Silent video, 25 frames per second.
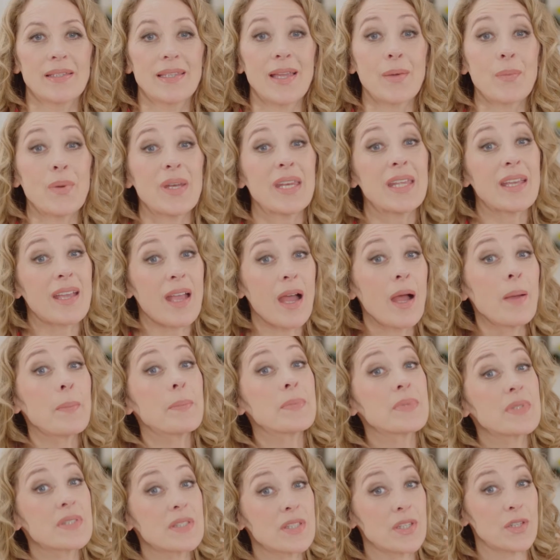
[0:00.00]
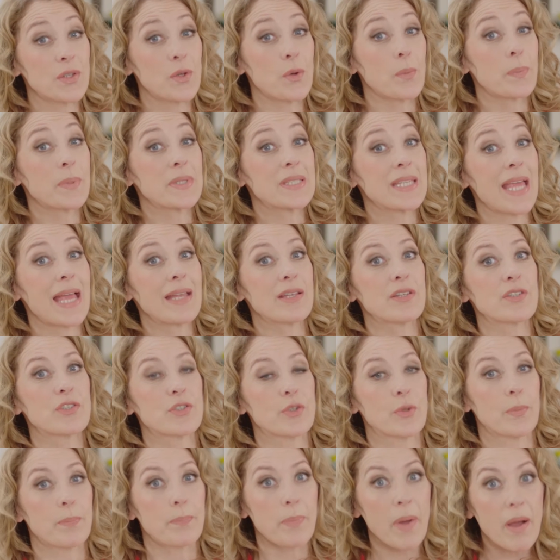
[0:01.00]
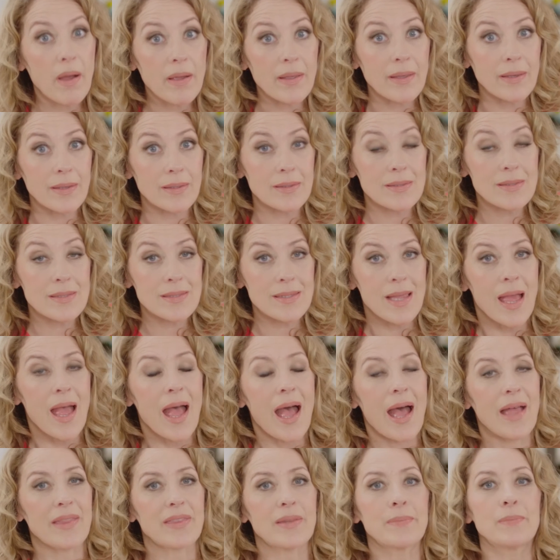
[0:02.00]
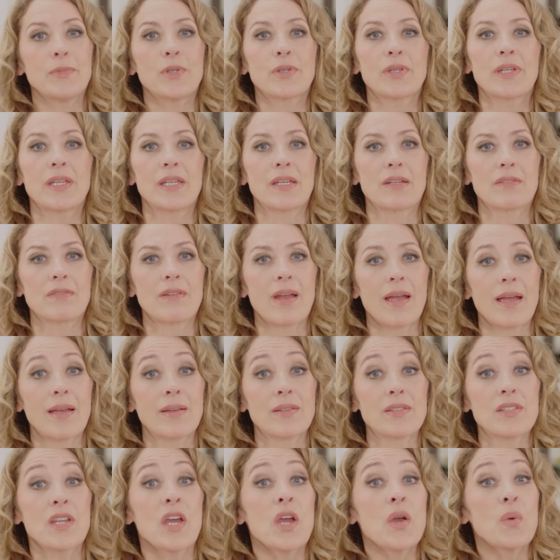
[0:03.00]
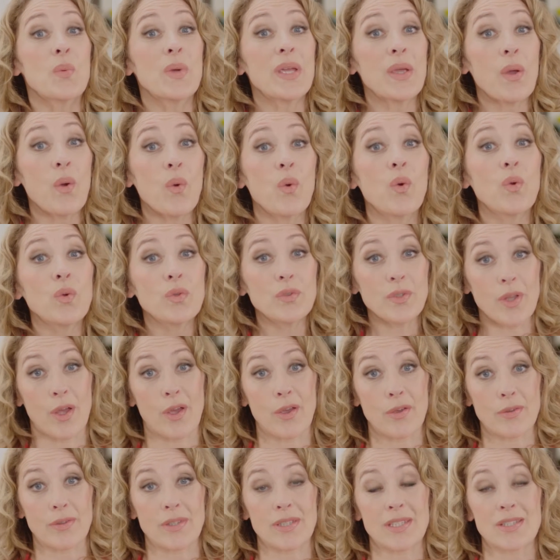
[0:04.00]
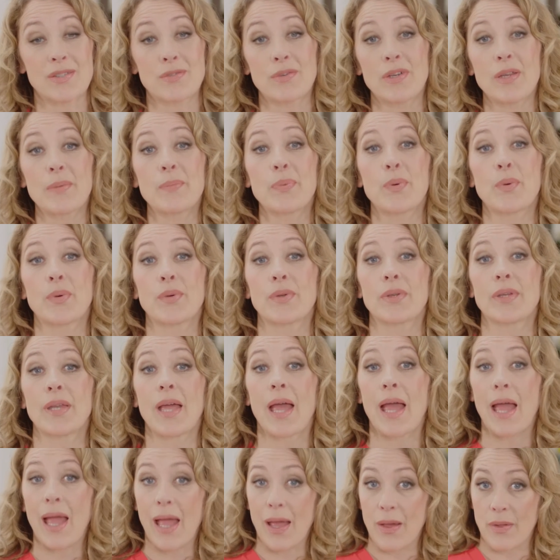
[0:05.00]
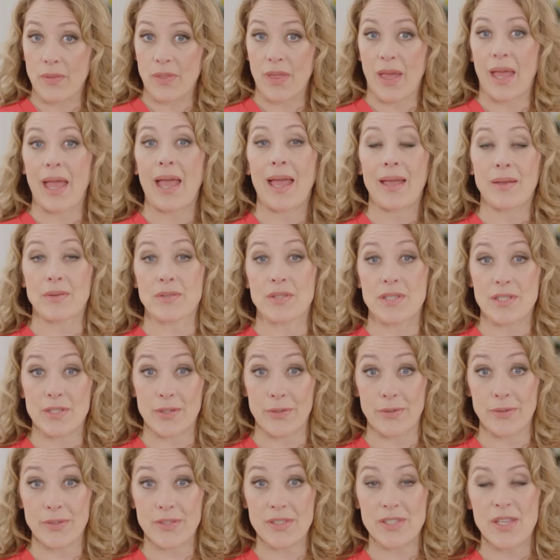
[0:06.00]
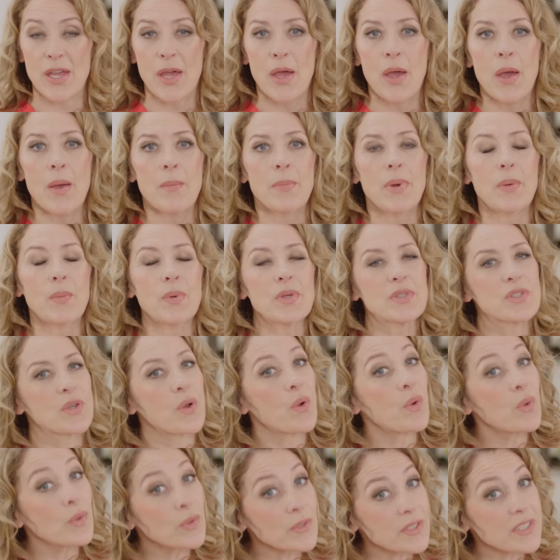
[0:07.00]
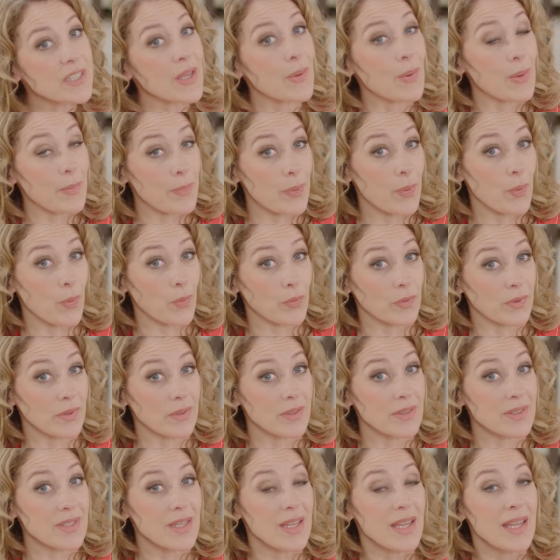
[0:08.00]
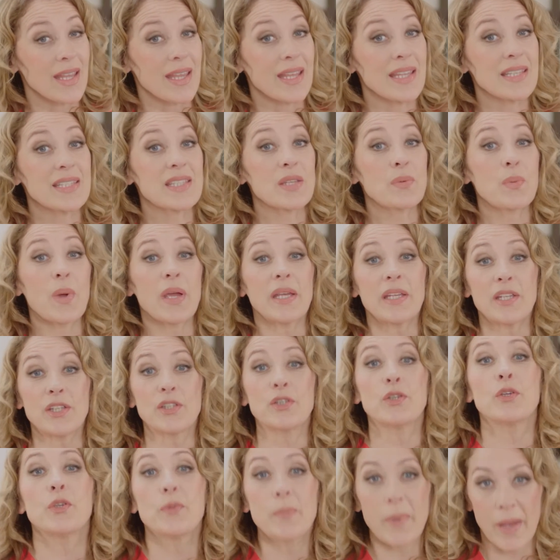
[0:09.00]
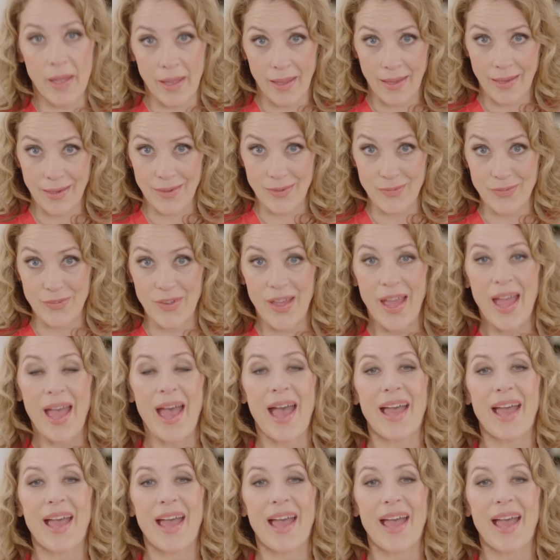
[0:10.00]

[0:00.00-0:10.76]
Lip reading: Now, when it comes to your potential buyers and them looking around, we all know that it's really important how the house looks. But what's also important is the way you behave.